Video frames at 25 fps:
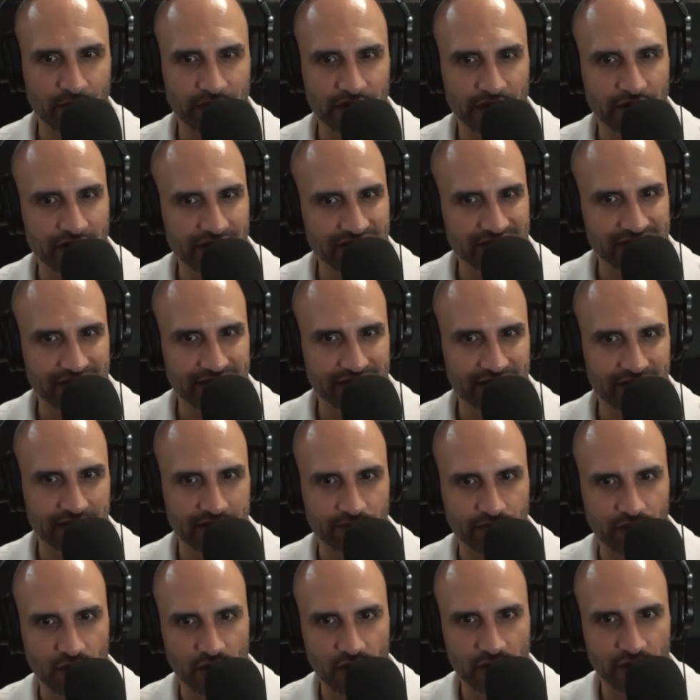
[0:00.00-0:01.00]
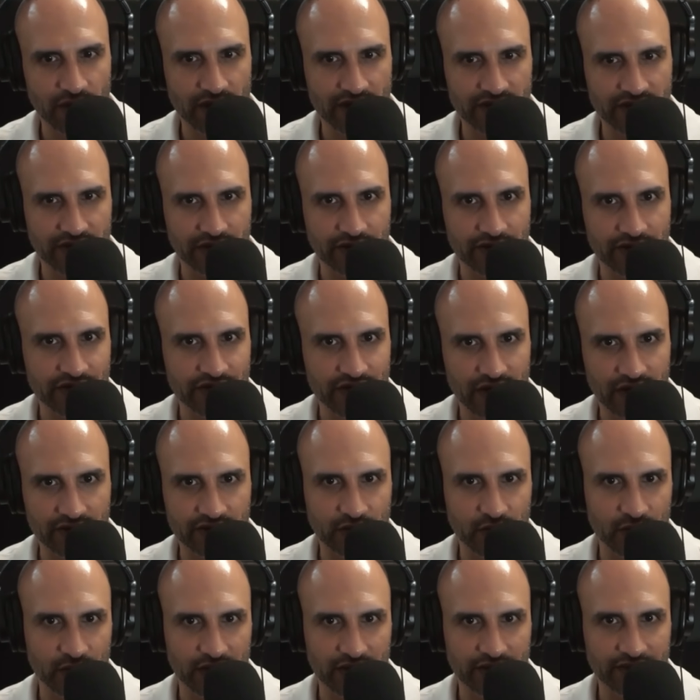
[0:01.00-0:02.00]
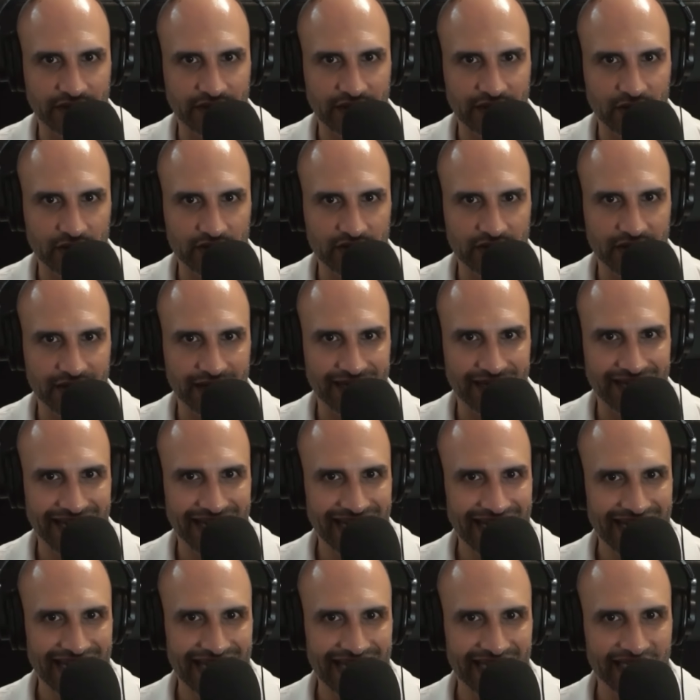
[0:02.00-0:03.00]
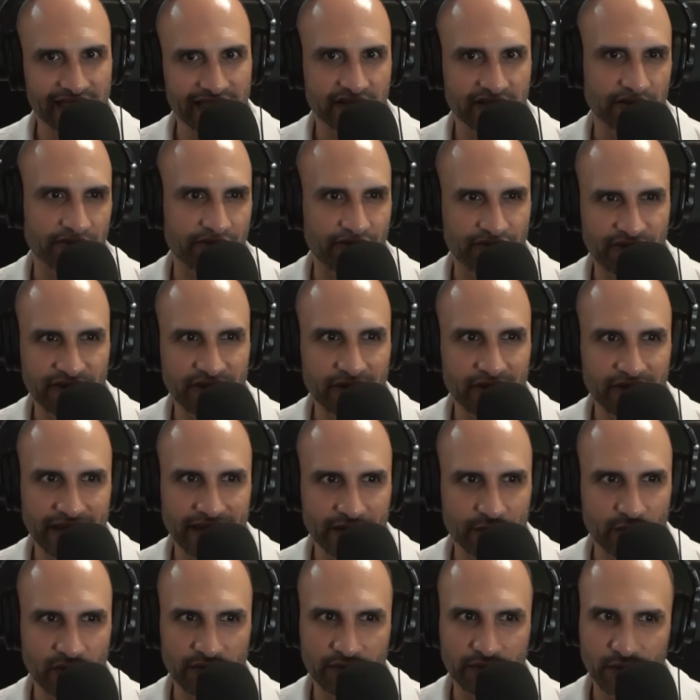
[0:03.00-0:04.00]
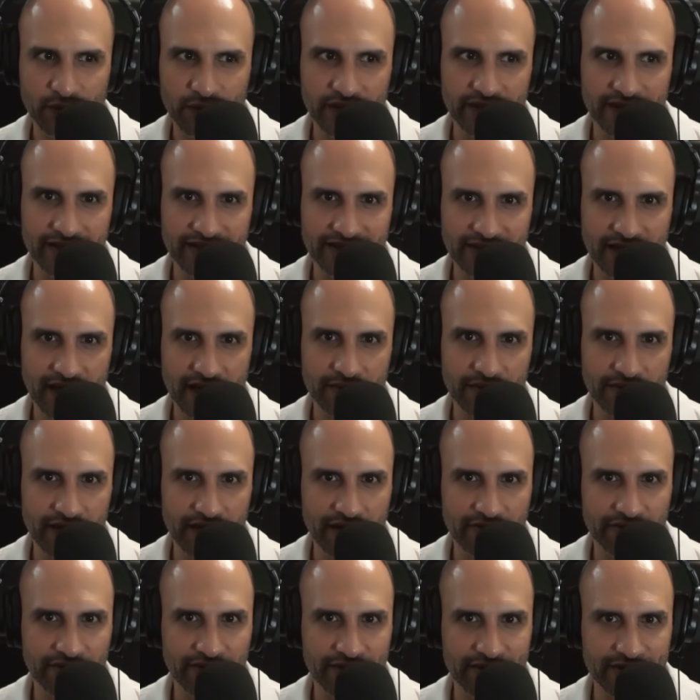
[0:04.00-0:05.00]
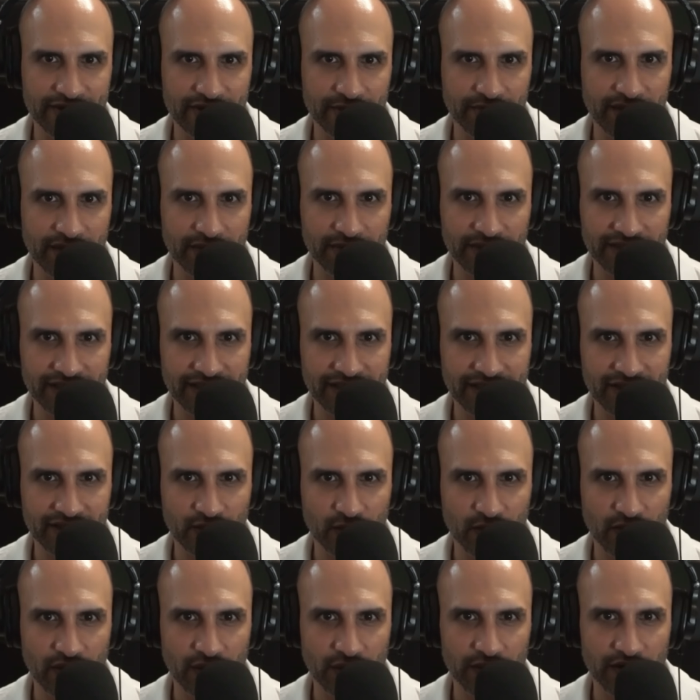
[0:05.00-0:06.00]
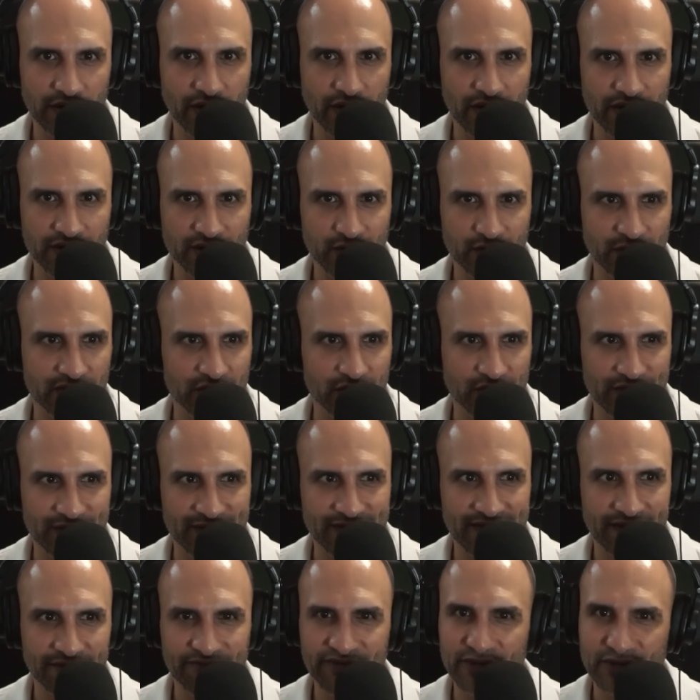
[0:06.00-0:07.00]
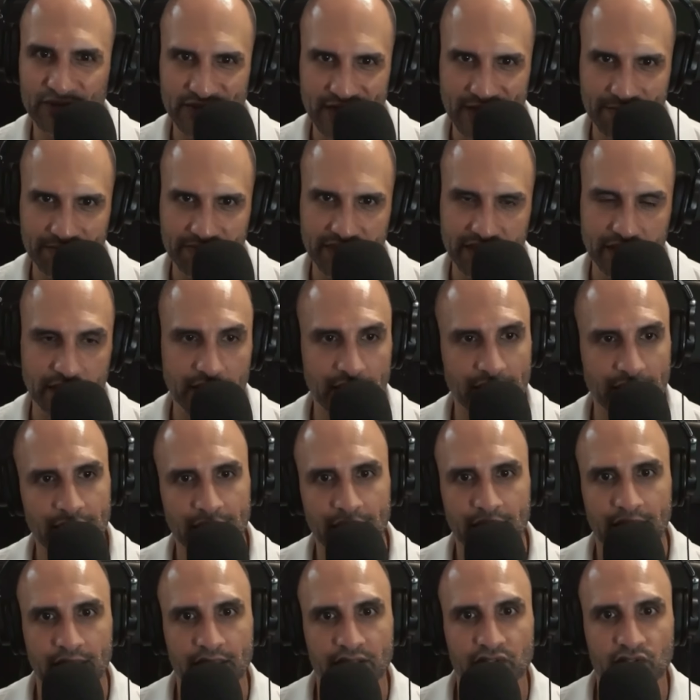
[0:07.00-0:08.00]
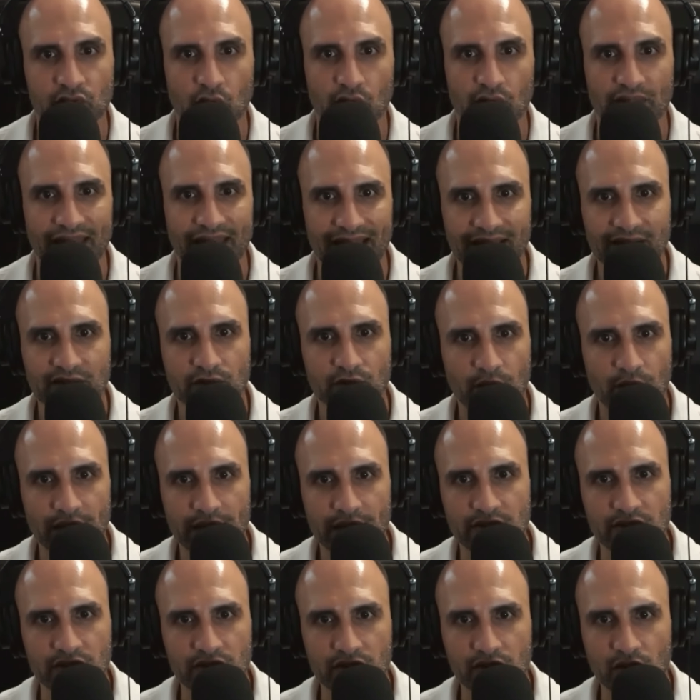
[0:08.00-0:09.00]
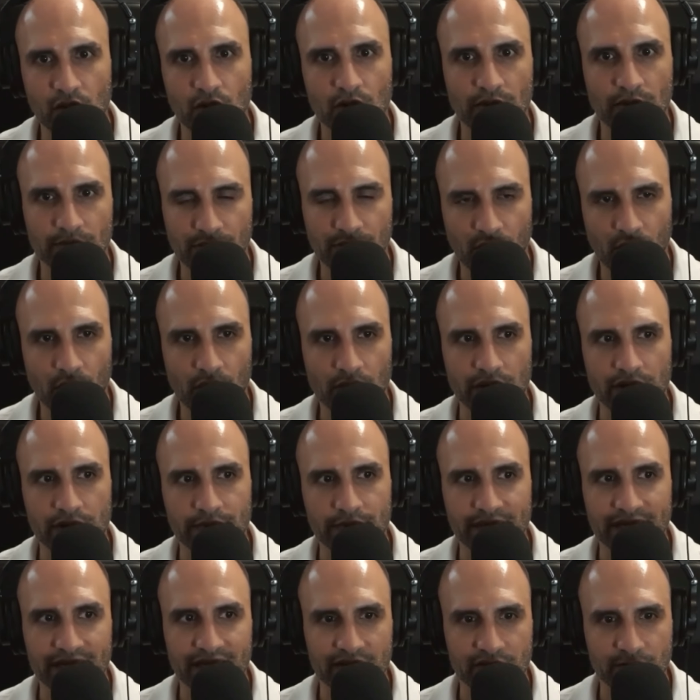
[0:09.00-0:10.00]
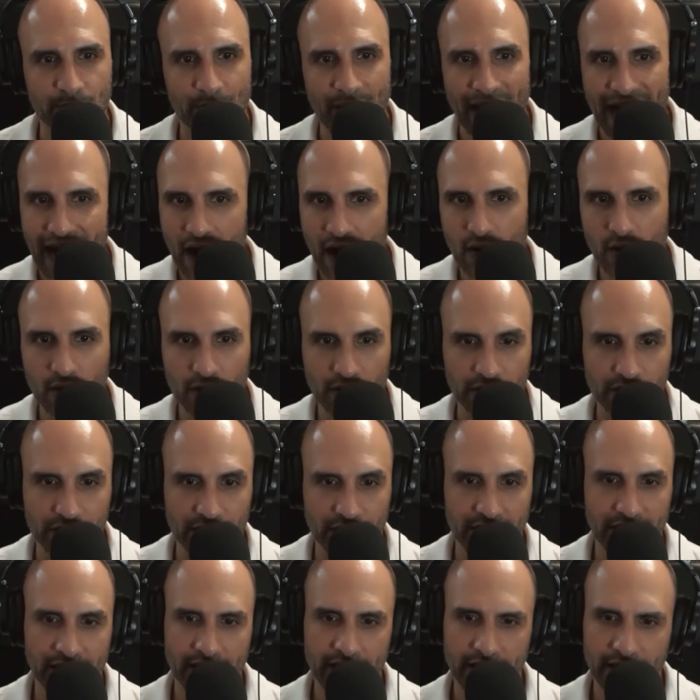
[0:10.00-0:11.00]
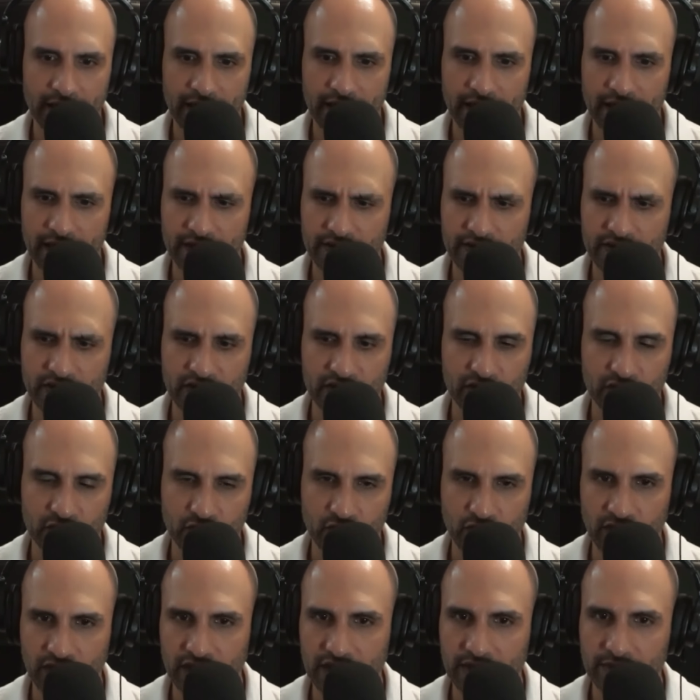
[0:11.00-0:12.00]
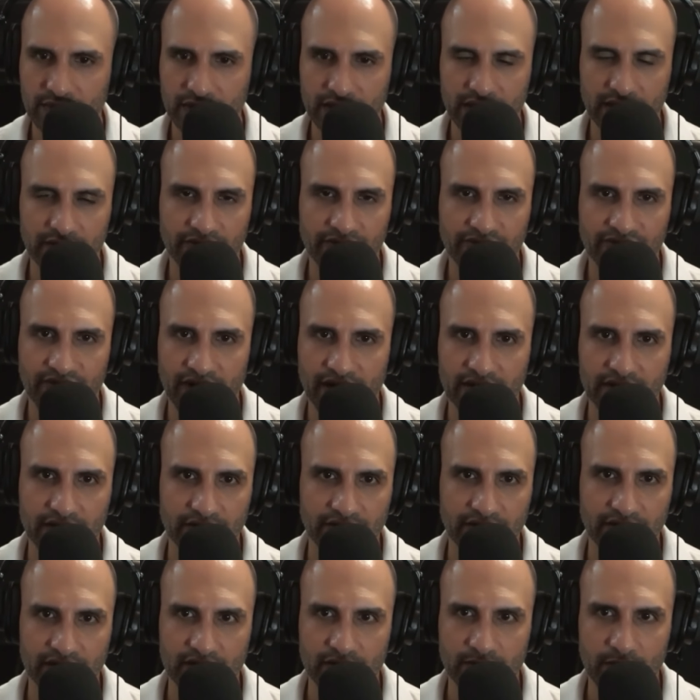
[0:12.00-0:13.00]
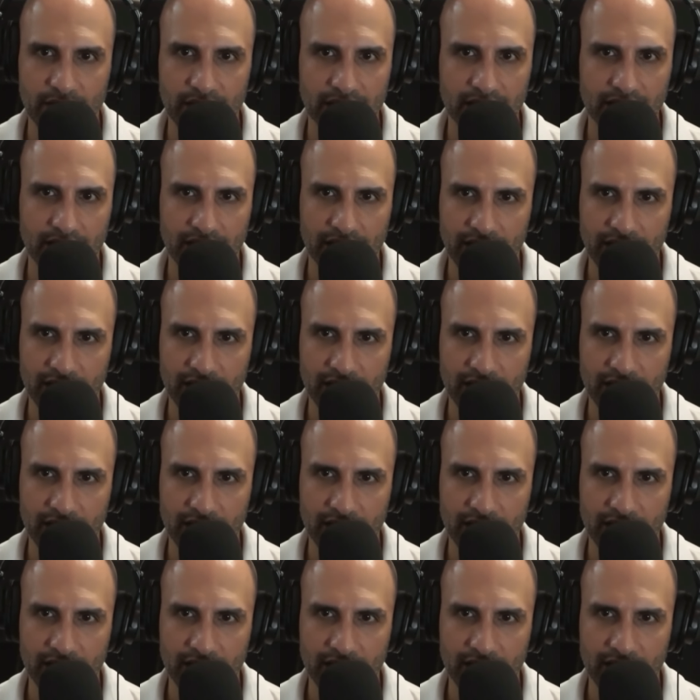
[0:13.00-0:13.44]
we're not sensing progress in ourselves or whatever that looks like. It doesn't feel like we've put in the time and effort to be able to get to where we are. So it just feels empty. So that's why it's so important, because power is extremely effective as men.